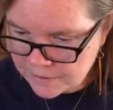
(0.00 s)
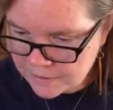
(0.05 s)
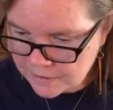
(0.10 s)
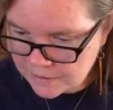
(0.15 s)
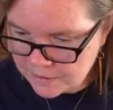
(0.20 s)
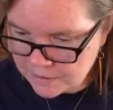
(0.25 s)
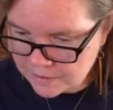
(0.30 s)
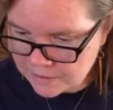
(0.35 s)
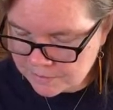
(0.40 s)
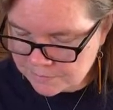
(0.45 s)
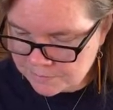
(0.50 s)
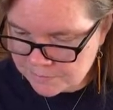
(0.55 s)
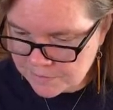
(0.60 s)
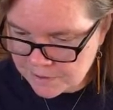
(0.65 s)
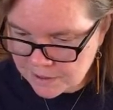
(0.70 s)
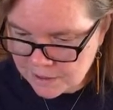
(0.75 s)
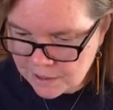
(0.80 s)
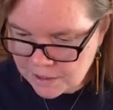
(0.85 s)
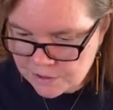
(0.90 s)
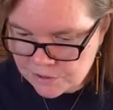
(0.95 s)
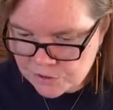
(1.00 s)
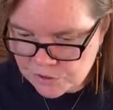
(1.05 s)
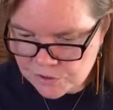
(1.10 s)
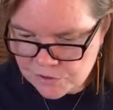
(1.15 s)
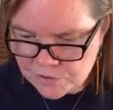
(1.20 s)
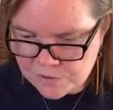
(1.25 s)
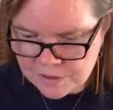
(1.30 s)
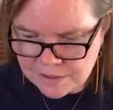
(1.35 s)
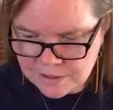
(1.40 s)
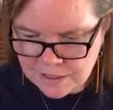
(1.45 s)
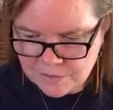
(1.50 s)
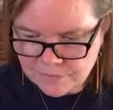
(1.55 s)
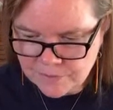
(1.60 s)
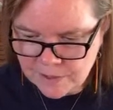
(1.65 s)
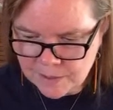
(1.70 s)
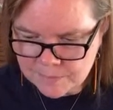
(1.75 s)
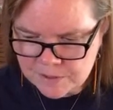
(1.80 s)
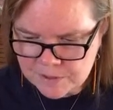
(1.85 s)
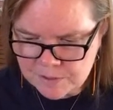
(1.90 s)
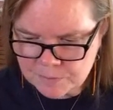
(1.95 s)
Um, Susan, if
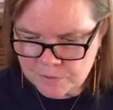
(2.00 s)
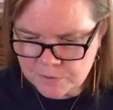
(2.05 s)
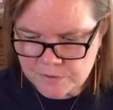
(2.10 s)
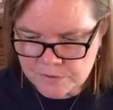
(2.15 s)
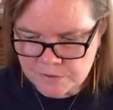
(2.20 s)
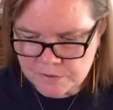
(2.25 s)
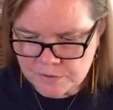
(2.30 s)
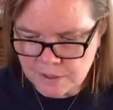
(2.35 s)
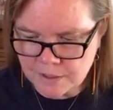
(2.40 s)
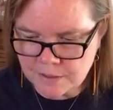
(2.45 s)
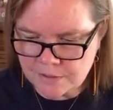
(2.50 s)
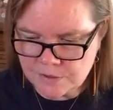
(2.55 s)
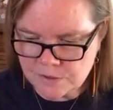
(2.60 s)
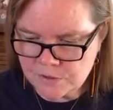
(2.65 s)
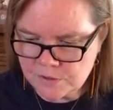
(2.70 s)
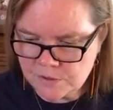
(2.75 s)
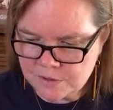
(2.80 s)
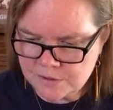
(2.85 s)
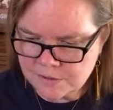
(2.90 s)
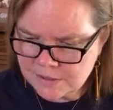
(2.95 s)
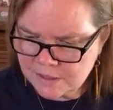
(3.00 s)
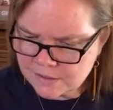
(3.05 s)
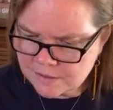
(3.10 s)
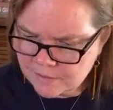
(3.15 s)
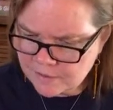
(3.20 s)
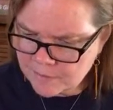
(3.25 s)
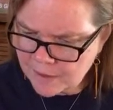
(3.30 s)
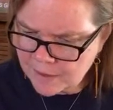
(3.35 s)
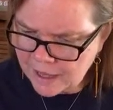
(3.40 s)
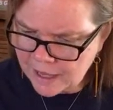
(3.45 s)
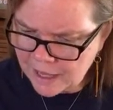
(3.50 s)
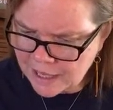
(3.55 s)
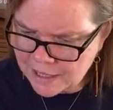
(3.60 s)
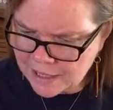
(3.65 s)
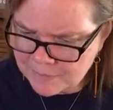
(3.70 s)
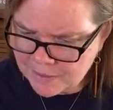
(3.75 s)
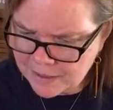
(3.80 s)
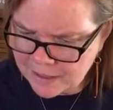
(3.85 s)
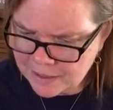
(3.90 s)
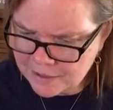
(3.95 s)
I'm supposed to, Susan says something about hat
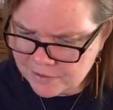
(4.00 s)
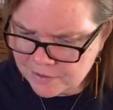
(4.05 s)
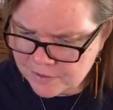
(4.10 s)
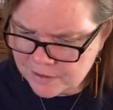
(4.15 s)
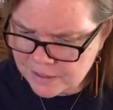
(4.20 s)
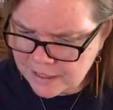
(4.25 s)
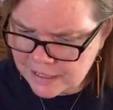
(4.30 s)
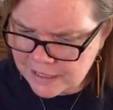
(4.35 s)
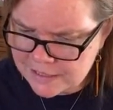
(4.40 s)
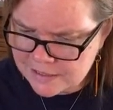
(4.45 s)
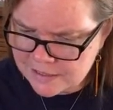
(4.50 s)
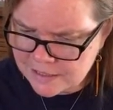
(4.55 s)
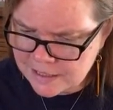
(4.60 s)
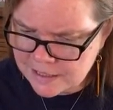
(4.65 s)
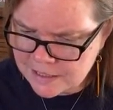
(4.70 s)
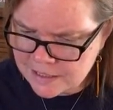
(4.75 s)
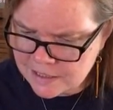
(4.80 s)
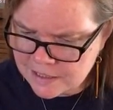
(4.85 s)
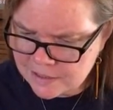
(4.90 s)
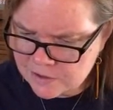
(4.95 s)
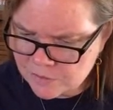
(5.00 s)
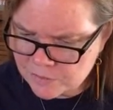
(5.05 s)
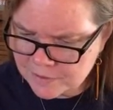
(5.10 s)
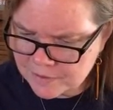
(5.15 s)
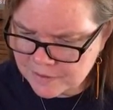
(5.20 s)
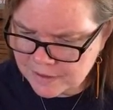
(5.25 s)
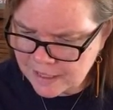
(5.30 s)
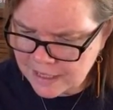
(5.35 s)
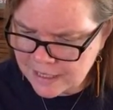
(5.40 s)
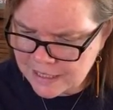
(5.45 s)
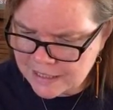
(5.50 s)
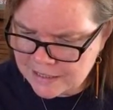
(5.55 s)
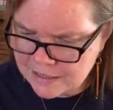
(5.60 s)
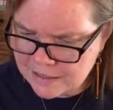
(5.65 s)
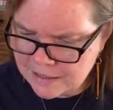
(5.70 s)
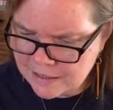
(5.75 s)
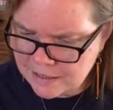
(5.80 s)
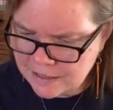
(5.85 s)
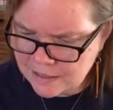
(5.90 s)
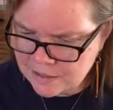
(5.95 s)
pattern, 18-inch with
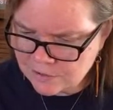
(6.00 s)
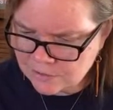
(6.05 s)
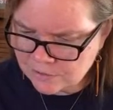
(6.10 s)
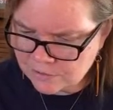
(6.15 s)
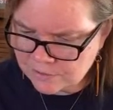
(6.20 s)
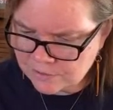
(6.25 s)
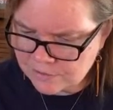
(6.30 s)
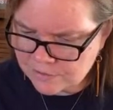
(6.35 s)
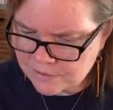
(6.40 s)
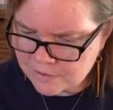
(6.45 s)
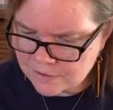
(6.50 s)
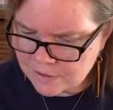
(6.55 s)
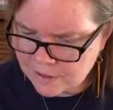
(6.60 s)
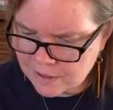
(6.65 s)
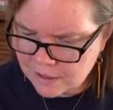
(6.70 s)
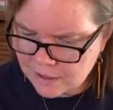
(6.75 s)
8 needles.